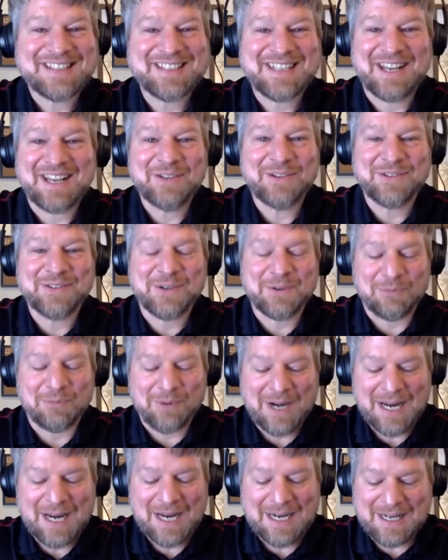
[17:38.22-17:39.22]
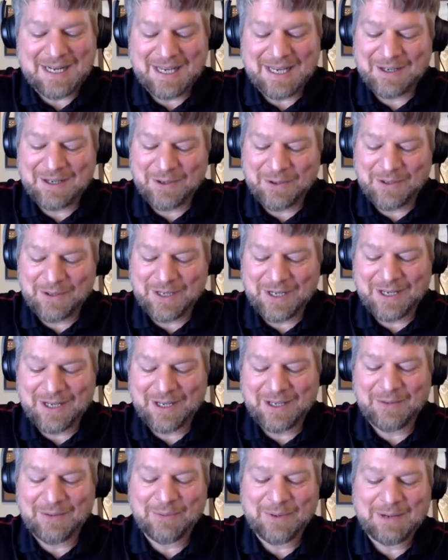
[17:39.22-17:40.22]
sounds great. I know
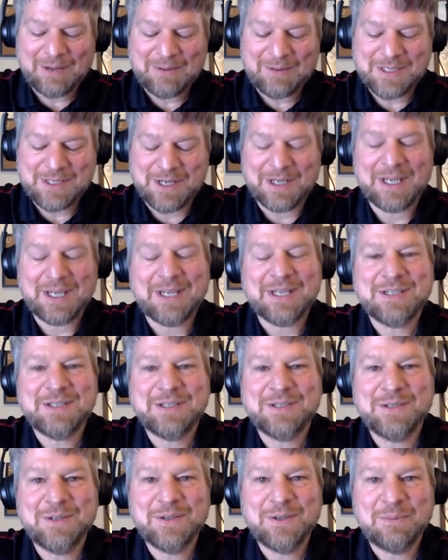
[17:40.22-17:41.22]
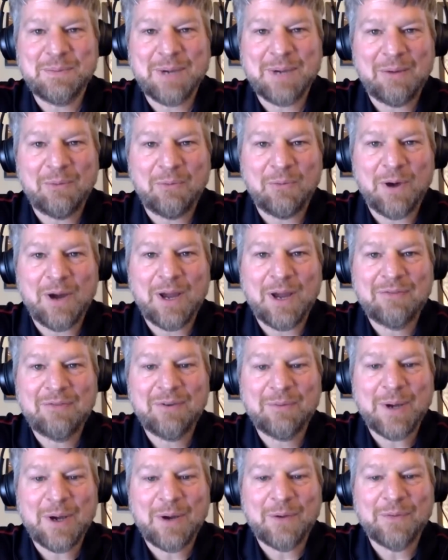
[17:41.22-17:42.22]
that when I was talking to my
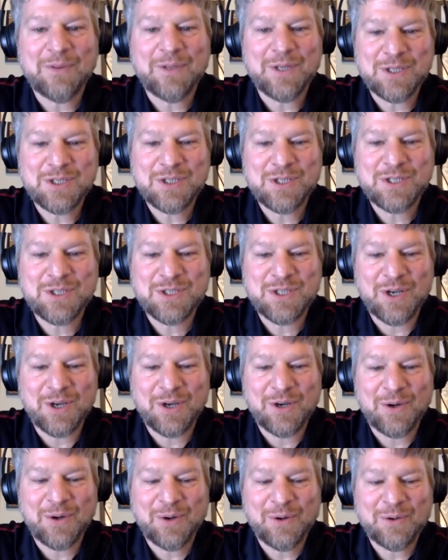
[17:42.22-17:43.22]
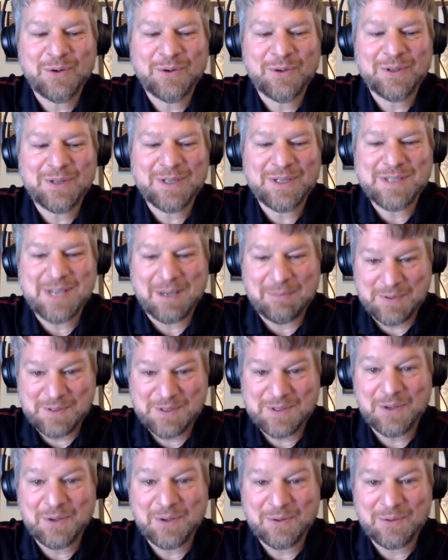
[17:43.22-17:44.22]
wife about this
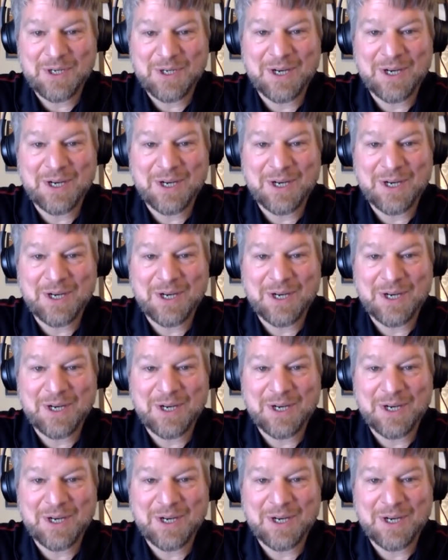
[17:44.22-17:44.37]
episode,